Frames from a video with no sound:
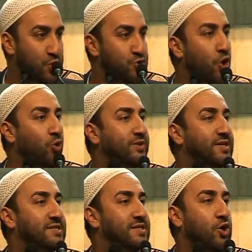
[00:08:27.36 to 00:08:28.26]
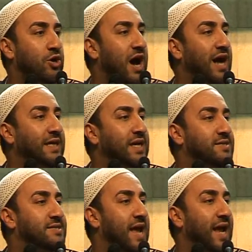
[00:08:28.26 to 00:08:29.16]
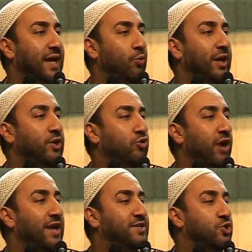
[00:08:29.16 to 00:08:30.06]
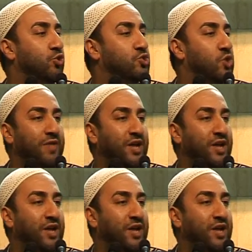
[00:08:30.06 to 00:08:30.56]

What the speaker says: Notice the Quran didn't say we created you so